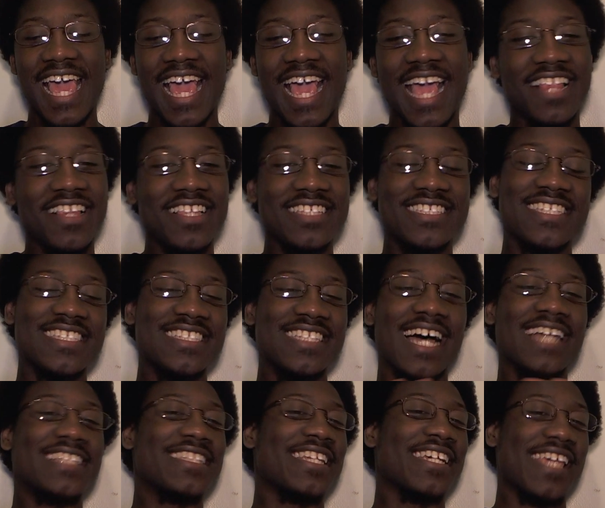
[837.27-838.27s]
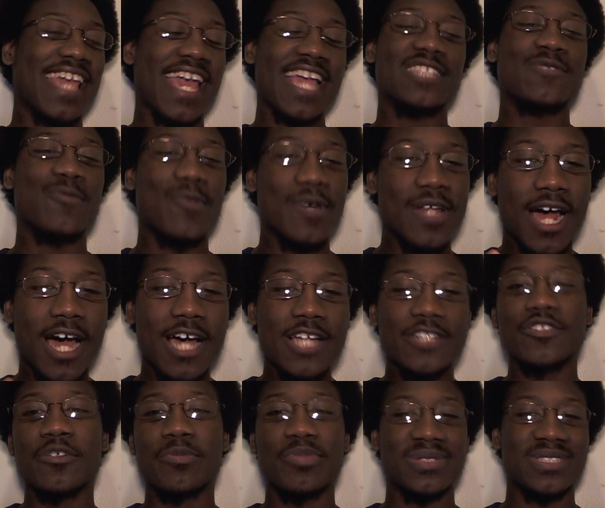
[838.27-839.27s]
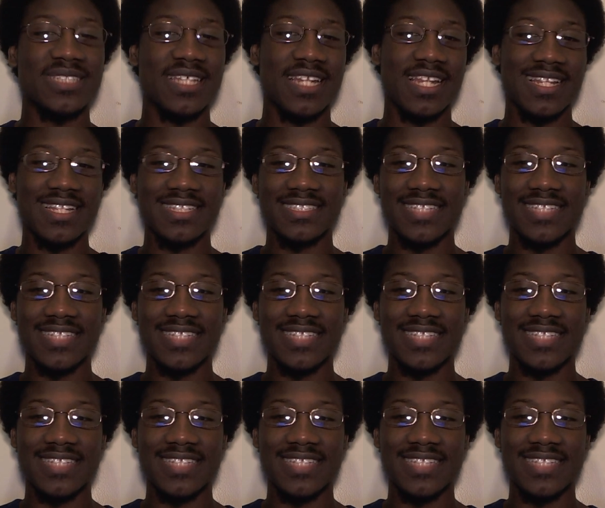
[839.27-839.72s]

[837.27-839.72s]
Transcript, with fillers: And this is not the case 100% of the